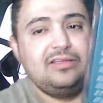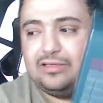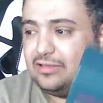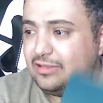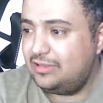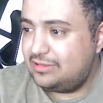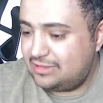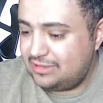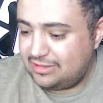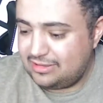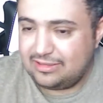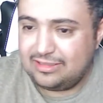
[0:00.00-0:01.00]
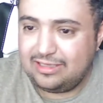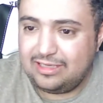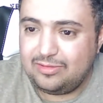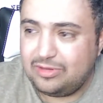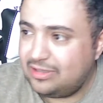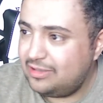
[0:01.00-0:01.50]
Let's see.
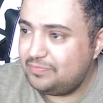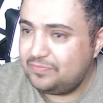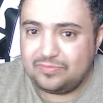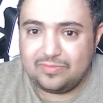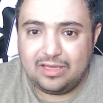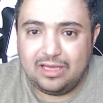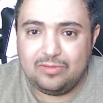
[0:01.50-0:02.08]
I